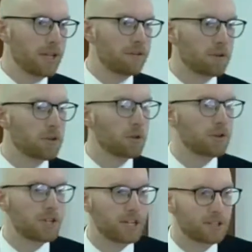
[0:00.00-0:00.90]
believer in the
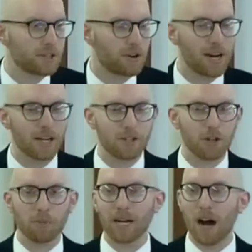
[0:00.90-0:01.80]
Lord Jesus Christ,
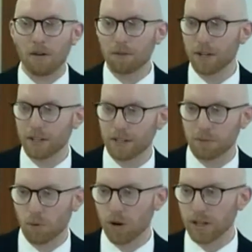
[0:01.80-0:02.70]
you can be confident
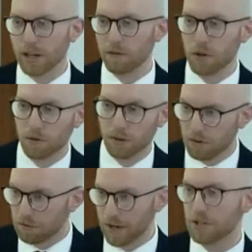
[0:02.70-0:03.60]
this morning that if you have
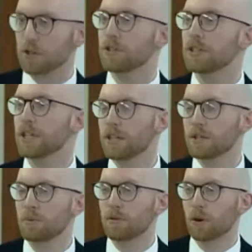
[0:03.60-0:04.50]
confessed your
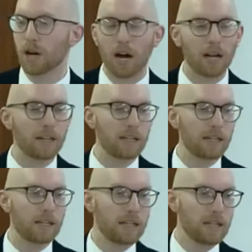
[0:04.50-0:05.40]
sins before God,
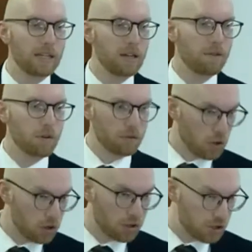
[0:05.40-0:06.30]
if you have
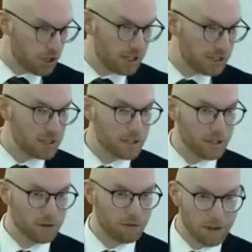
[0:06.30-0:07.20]
looked to
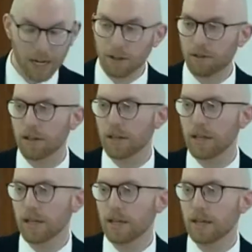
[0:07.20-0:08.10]
Jesus in faith,
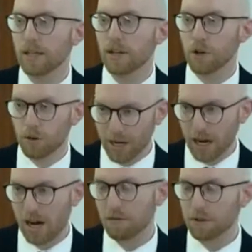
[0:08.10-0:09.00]
then you can be
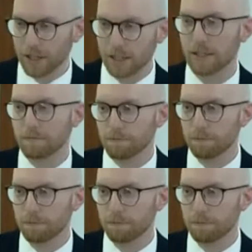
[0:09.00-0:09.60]
confident